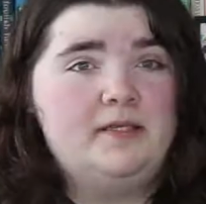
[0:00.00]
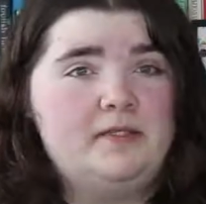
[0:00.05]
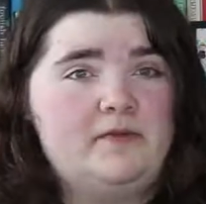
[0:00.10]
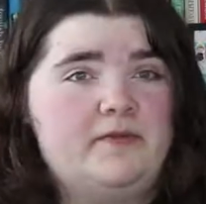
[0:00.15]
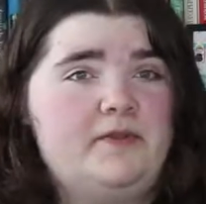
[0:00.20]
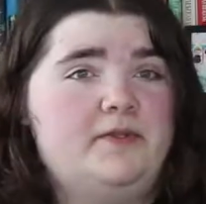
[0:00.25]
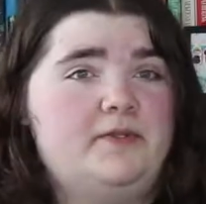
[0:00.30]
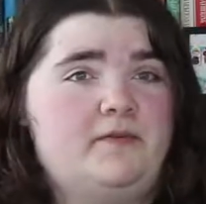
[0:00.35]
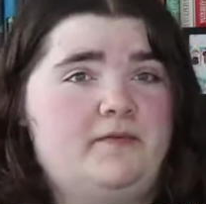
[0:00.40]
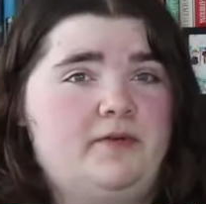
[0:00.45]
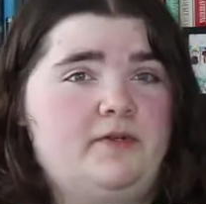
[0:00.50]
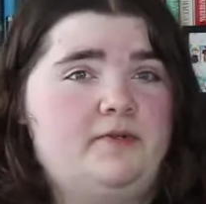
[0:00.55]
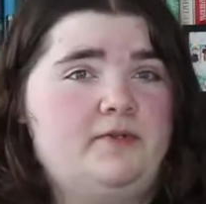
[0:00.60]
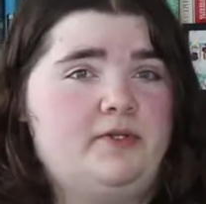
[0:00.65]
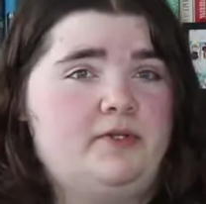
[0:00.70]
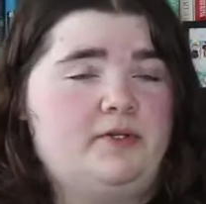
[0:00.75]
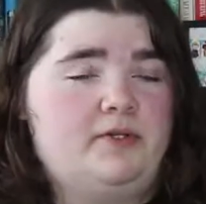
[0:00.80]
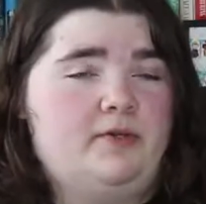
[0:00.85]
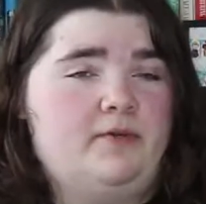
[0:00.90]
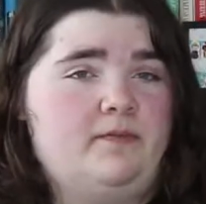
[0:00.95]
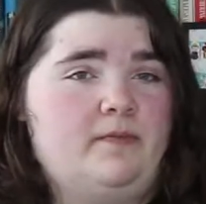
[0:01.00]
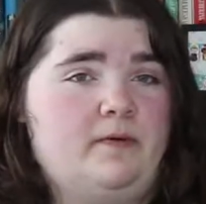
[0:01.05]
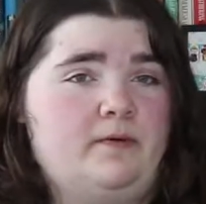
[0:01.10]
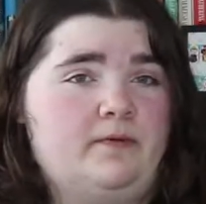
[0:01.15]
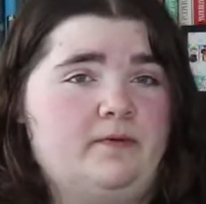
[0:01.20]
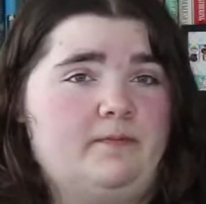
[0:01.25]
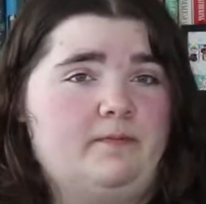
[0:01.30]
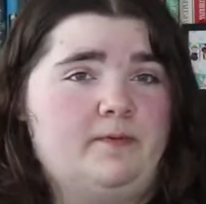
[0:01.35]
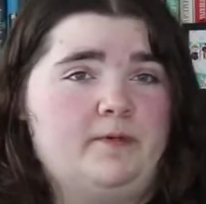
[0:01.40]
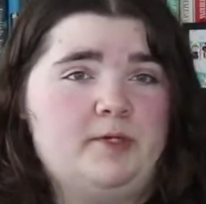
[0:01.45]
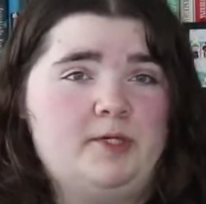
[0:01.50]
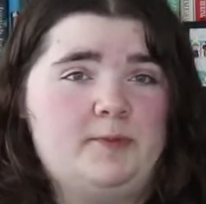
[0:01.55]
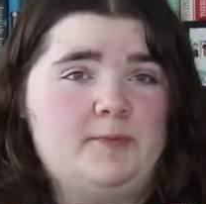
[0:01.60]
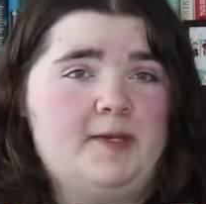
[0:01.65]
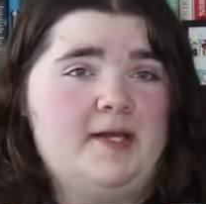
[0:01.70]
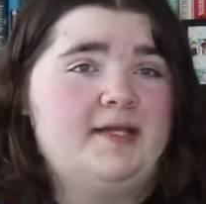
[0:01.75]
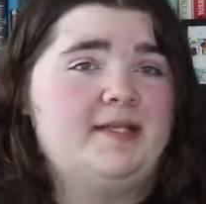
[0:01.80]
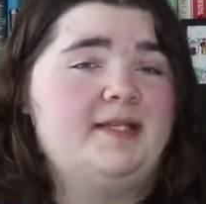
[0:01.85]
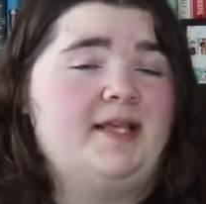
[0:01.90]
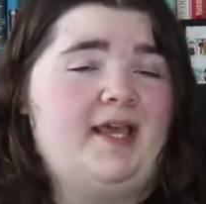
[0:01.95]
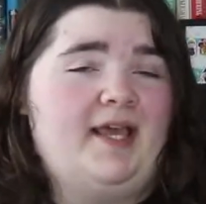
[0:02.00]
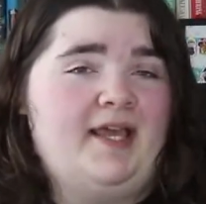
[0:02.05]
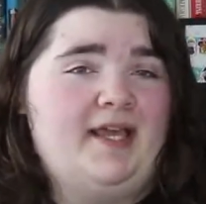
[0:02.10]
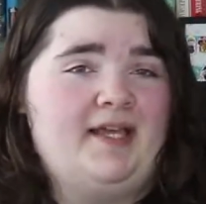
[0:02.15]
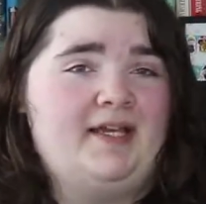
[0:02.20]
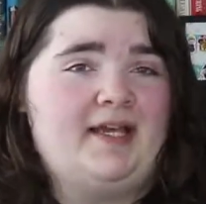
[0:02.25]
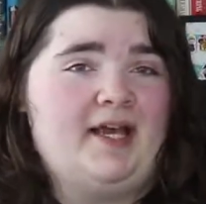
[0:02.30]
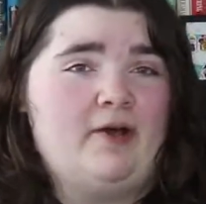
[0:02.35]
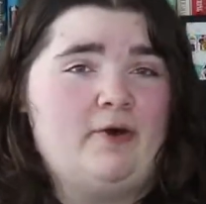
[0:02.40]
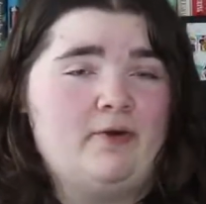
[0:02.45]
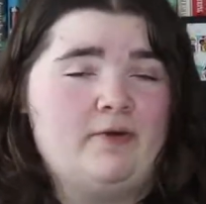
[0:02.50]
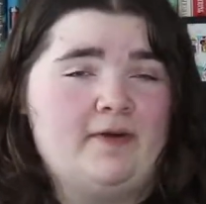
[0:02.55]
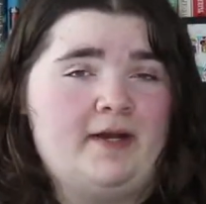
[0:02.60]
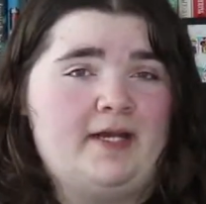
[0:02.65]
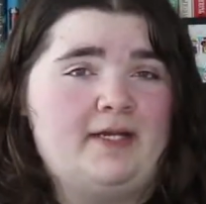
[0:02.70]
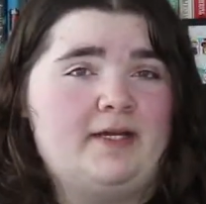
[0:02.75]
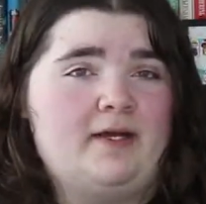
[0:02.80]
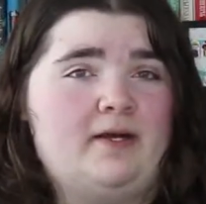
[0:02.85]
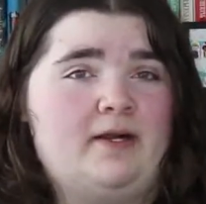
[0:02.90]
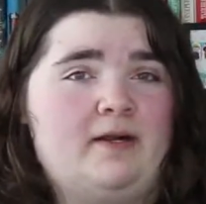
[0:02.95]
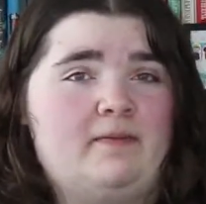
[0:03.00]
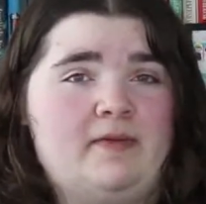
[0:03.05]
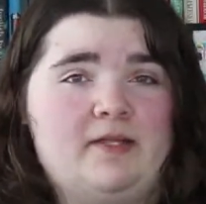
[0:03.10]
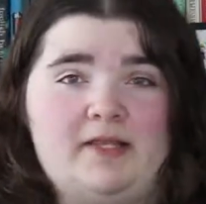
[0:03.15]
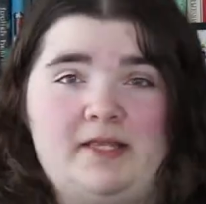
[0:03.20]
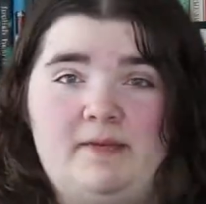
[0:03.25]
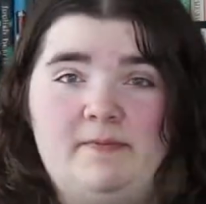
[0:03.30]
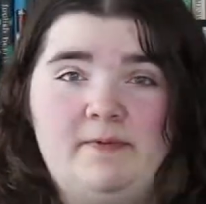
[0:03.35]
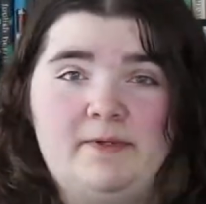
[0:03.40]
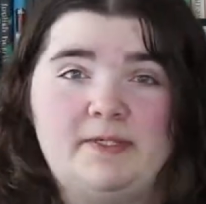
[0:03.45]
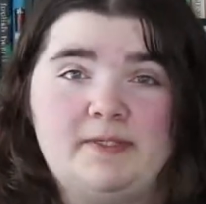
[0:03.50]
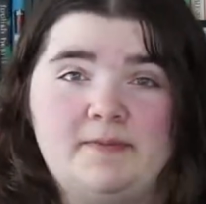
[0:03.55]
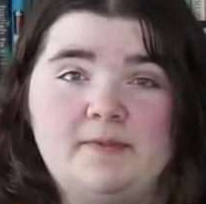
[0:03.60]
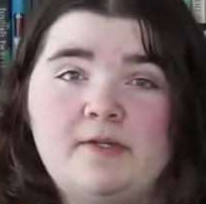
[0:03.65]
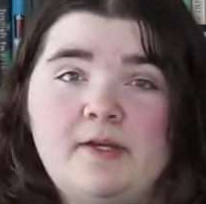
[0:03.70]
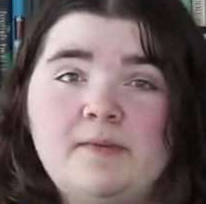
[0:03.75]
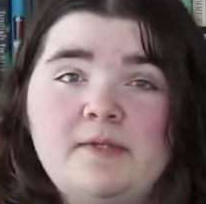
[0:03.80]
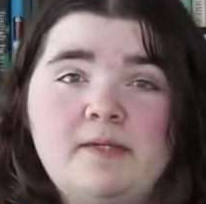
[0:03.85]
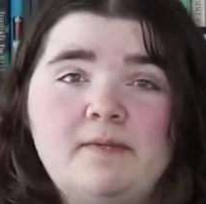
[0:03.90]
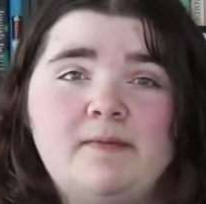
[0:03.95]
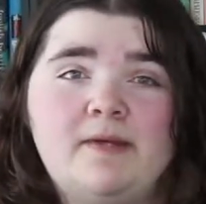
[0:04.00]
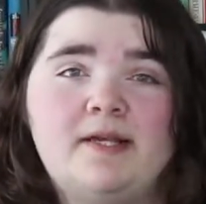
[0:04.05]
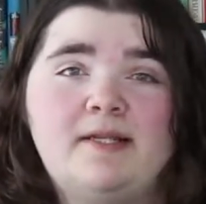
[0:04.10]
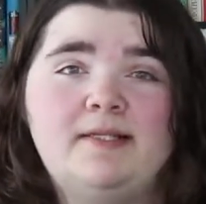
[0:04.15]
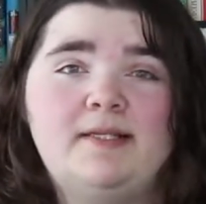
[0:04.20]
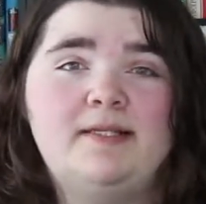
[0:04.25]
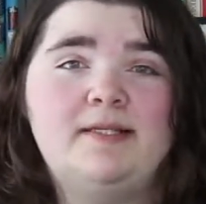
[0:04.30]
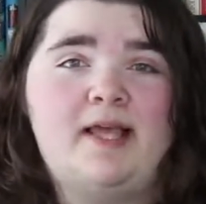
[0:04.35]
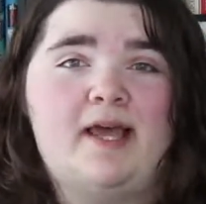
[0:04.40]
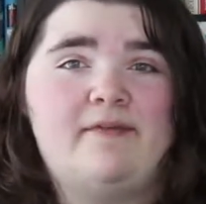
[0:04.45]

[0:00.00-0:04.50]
So for those of you who don't know, both Bookish Box and Owlcrate are monthly book subscription boxes.